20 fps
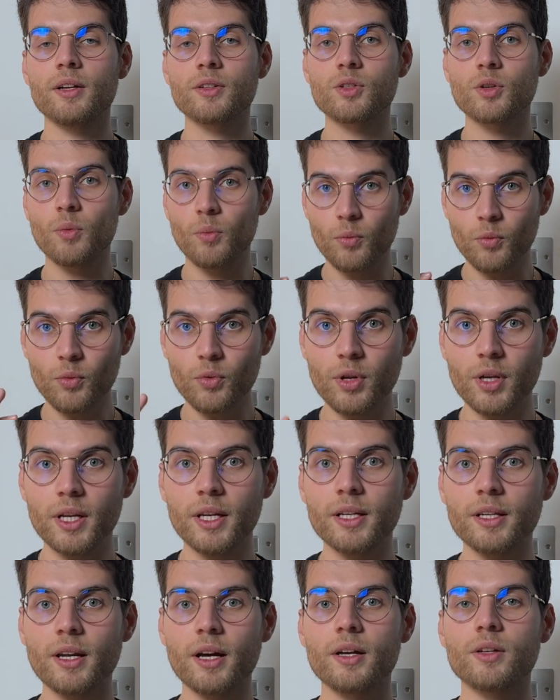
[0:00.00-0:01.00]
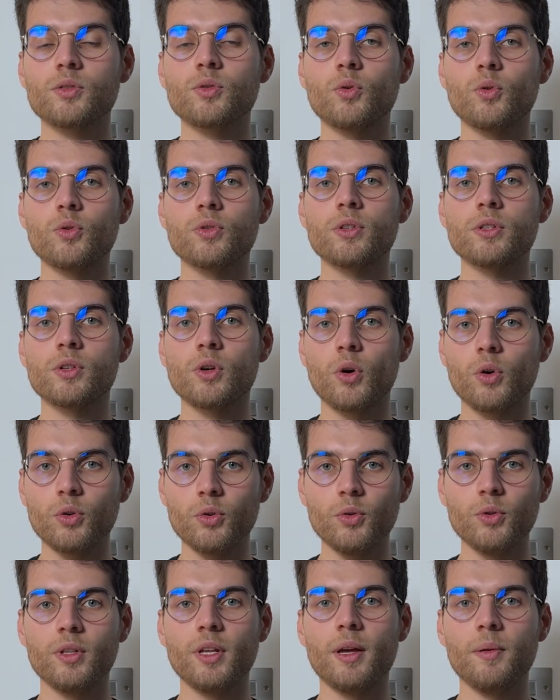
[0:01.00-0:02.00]
are some really nice courses on
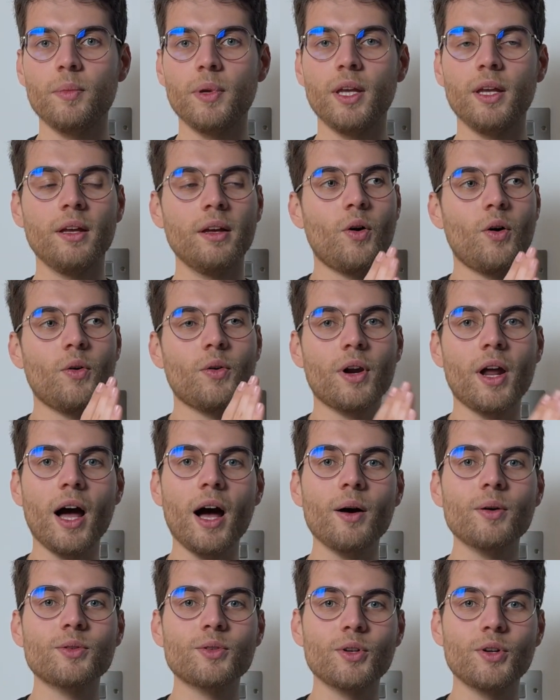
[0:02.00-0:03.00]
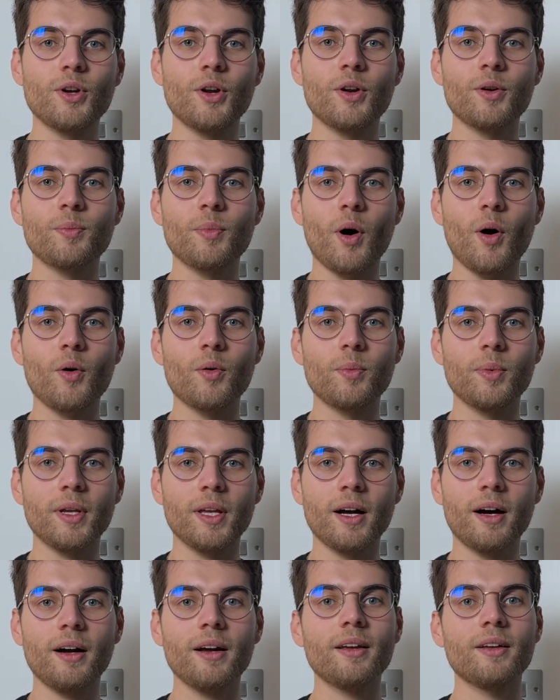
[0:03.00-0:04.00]
Udemy on how to learn Power B
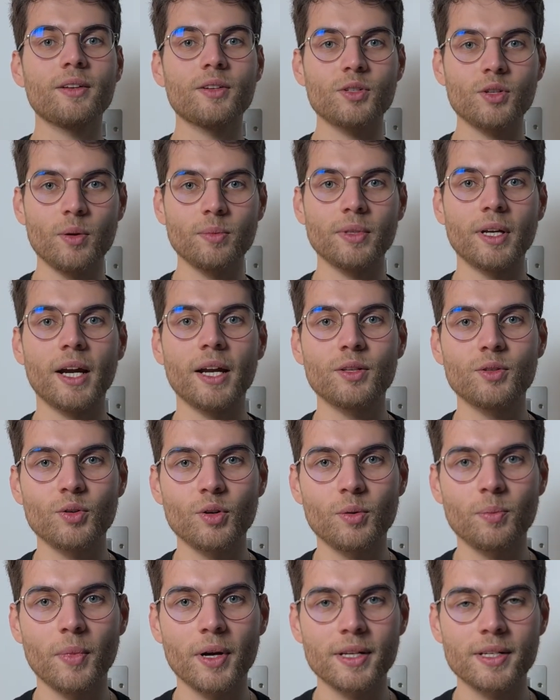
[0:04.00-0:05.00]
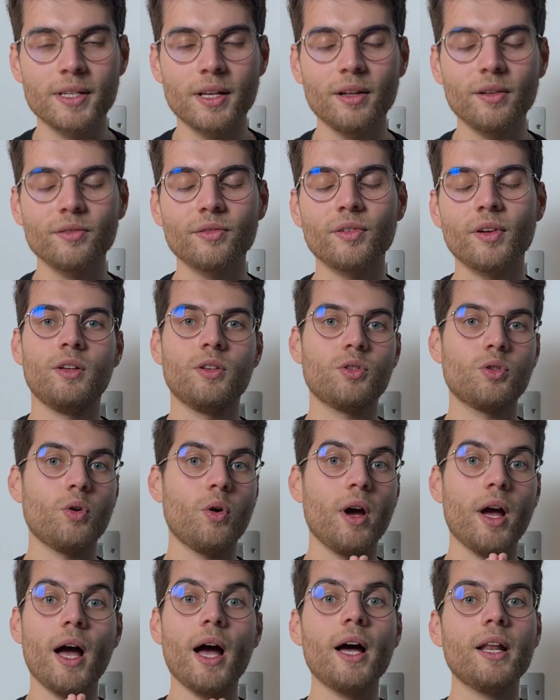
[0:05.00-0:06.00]
I, some that I took myself. So
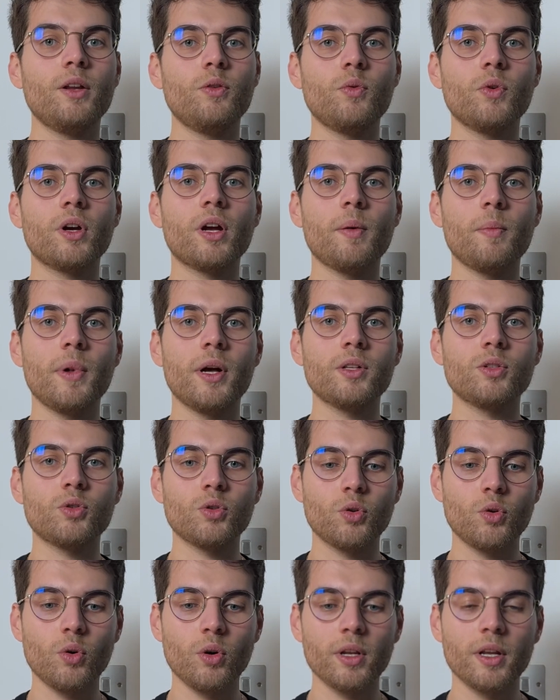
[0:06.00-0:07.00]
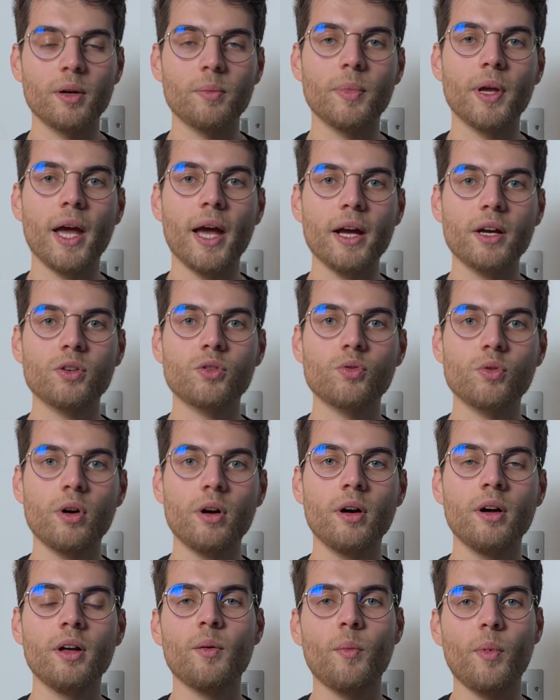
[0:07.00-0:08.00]
I highly recommend to go a little bit
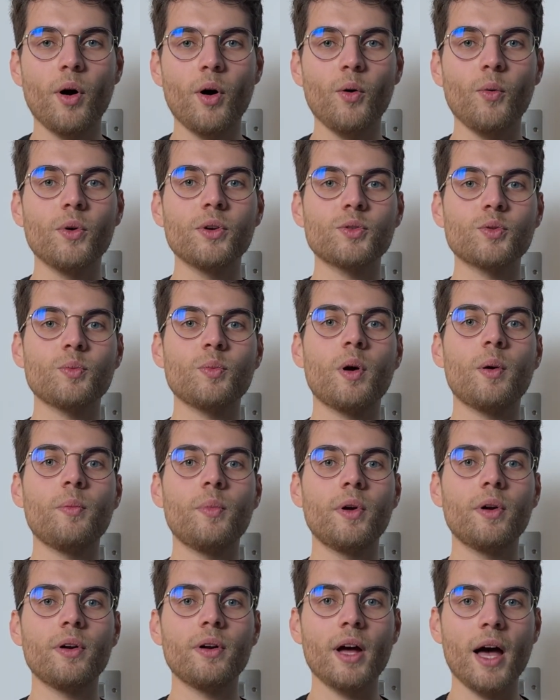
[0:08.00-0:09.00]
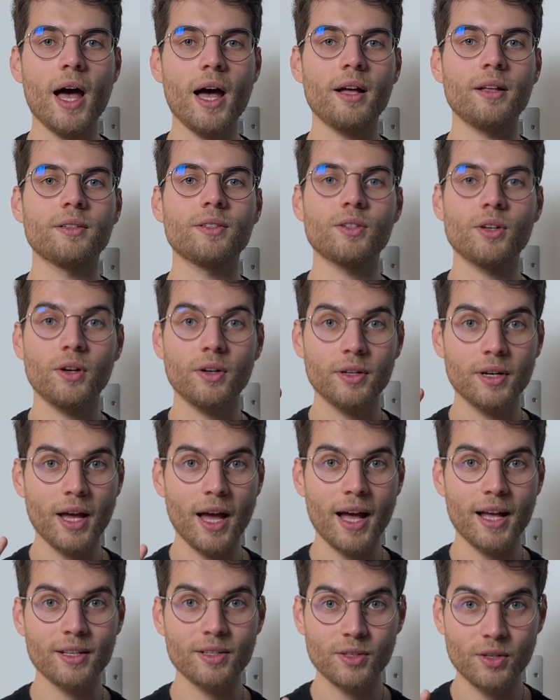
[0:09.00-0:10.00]
extra, but always remember hands-on,
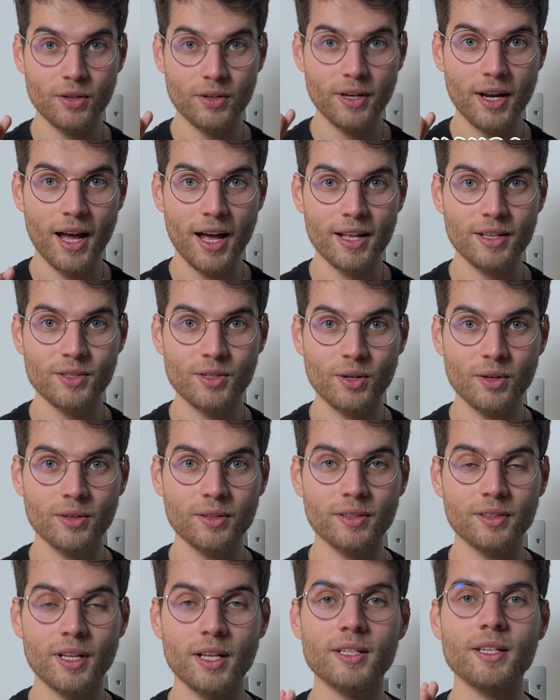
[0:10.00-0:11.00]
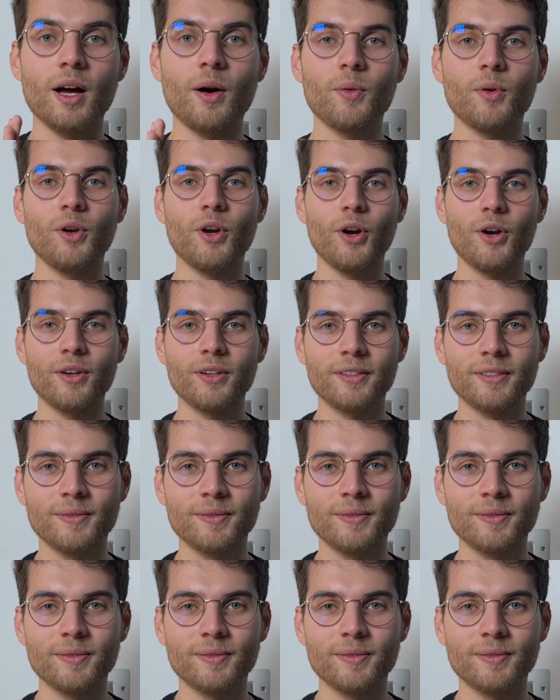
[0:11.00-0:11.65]
hands-on, hands-on. That's how you learn.